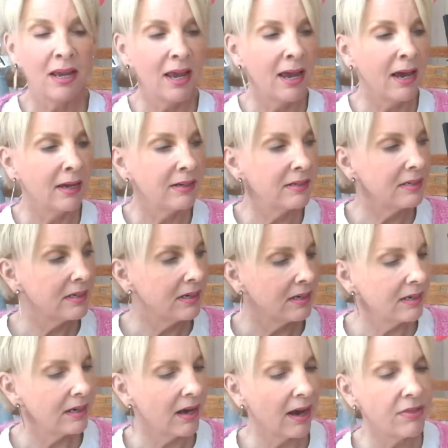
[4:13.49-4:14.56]
And
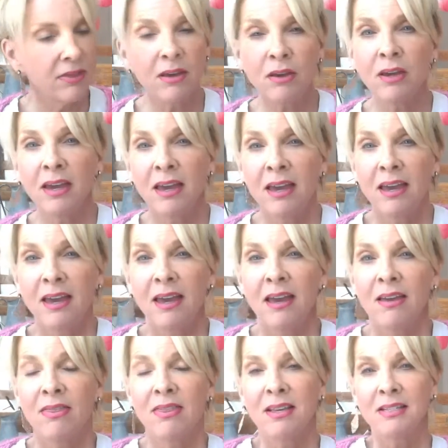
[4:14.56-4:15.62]
I think
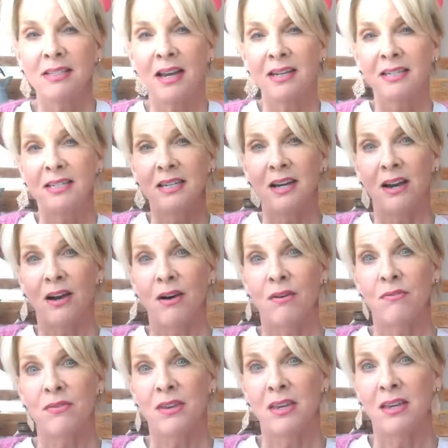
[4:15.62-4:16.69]
this idea
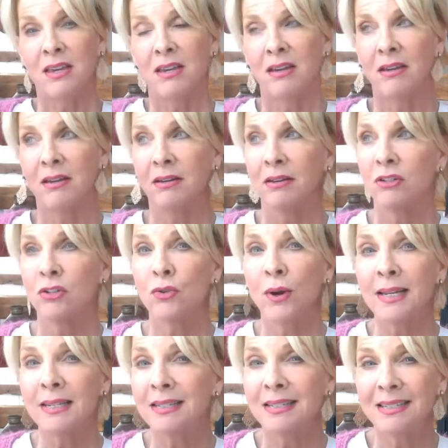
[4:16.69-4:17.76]
of the
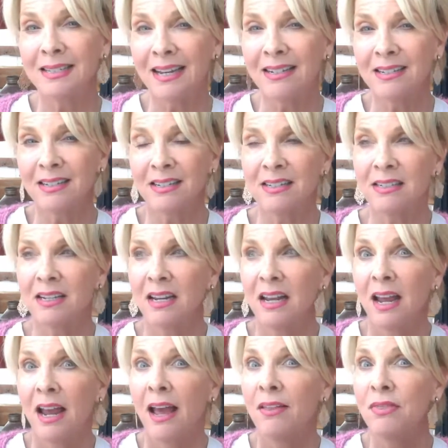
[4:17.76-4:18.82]
transcendent
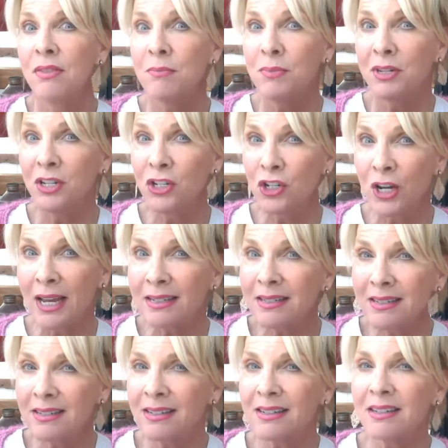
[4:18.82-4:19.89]
and the
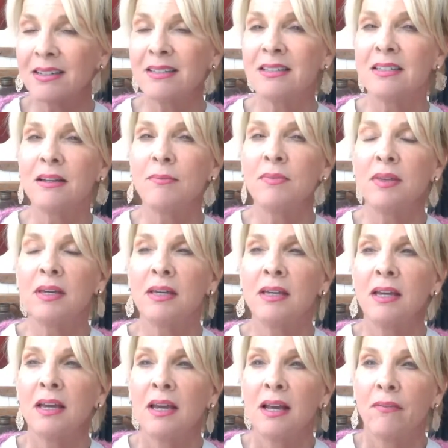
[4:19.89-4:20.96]
majestic is something
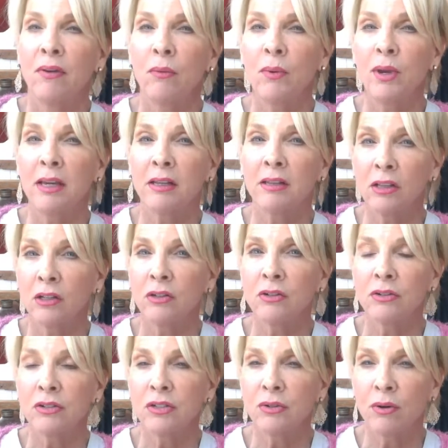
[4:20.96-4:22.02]
that we can
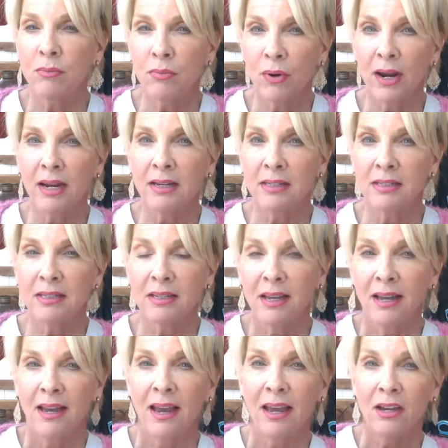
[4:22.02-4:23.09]
learn to embrace
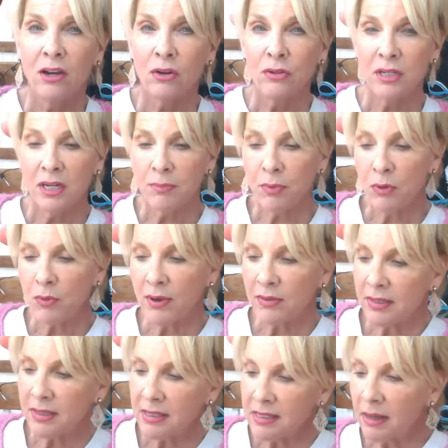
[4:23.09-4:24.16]
and go deeper with.
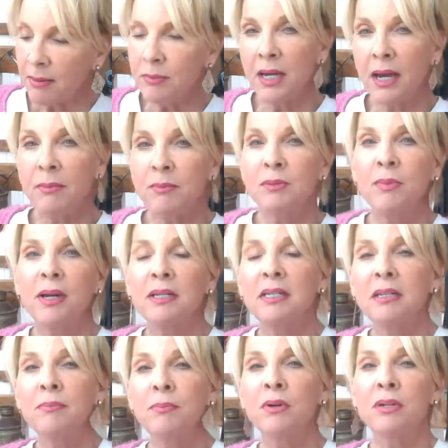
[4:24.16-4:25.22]
And sometimes my
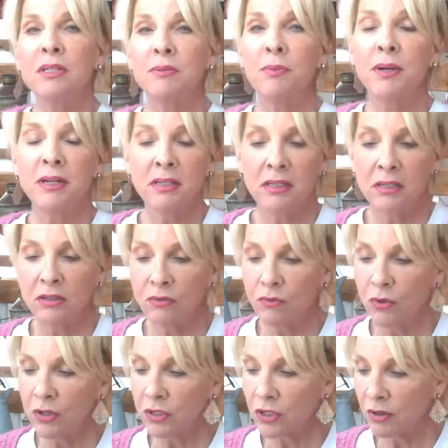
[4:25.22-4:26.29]
deeper experiences of
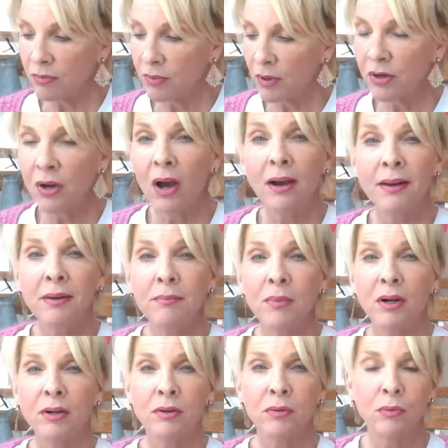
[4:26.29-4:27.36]
worship are not in
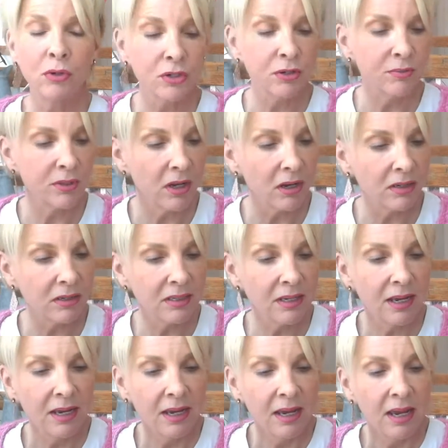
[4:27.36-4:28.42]
modern worship songs.
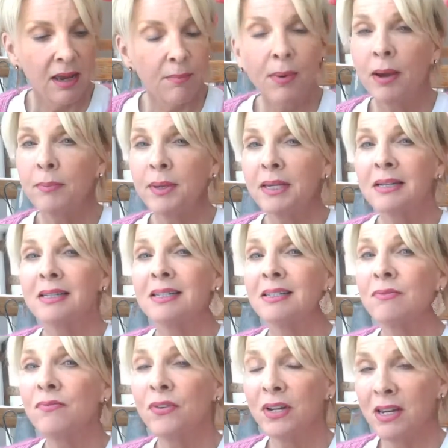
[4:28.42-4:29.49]
It might be in a
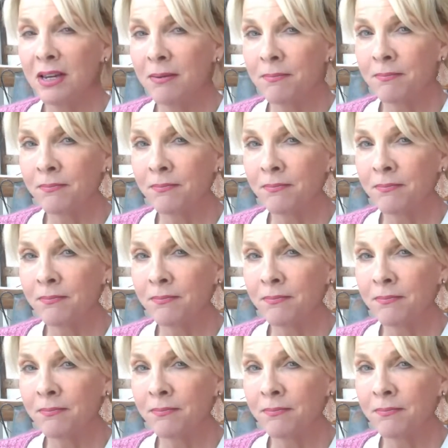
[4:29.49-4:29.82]
symphony.